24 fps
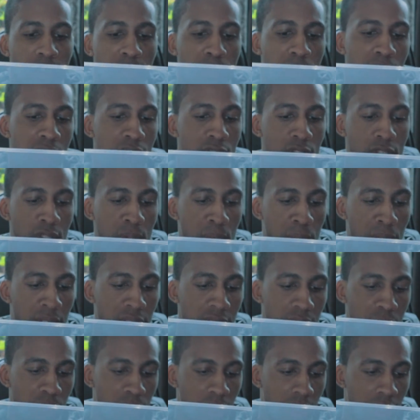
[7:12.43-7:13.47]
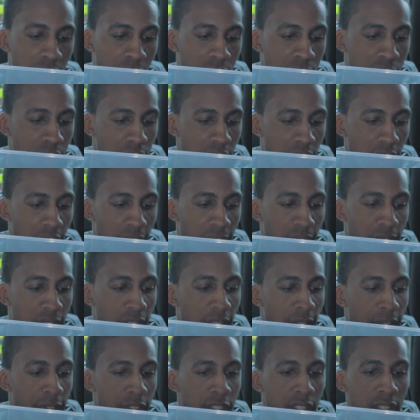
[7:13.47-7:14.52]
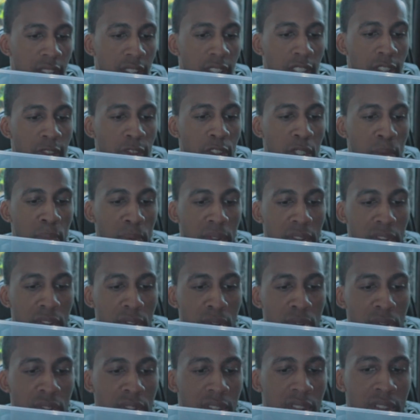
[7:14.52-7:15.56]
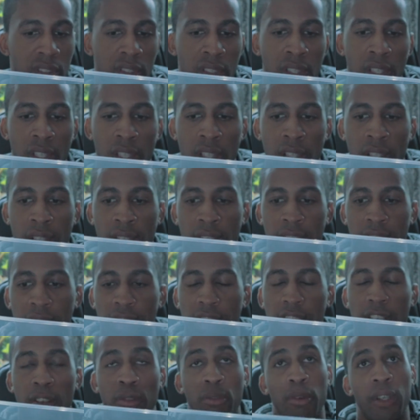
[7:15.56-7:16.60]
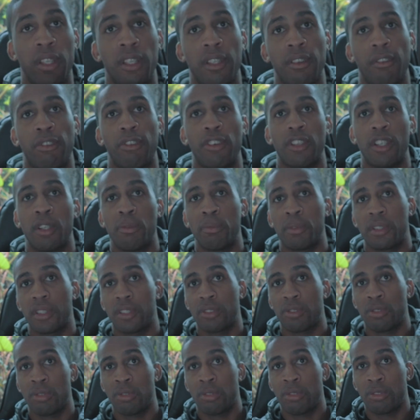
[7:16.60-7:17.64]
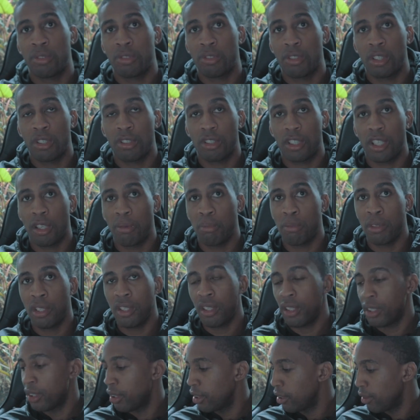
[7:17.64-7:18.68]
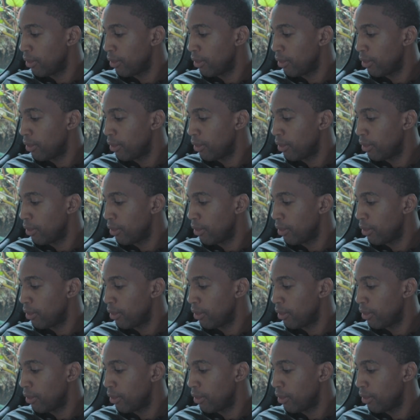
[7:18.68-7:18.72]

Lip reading: have been doing pretty well. They've definitely reproduced. I can't wait for them to, give me